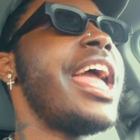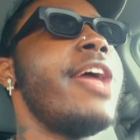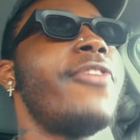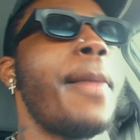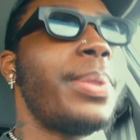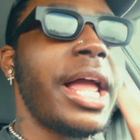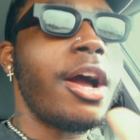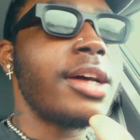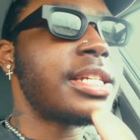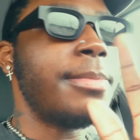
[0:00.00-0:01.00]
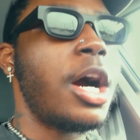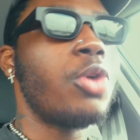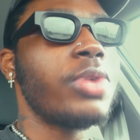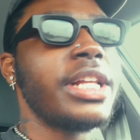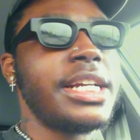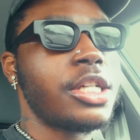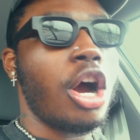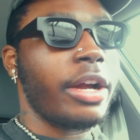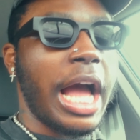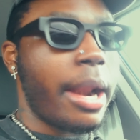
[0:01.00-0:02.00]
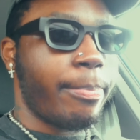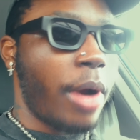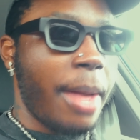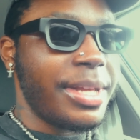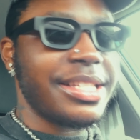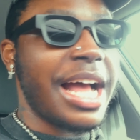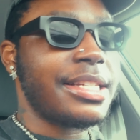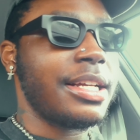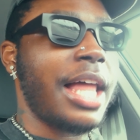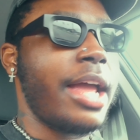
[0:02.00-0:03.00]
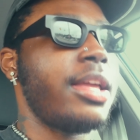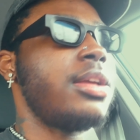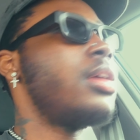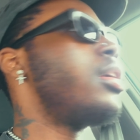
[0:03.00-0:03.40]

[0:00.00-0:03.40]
If I play y'all some unreleased, y'all gotta promise not to like,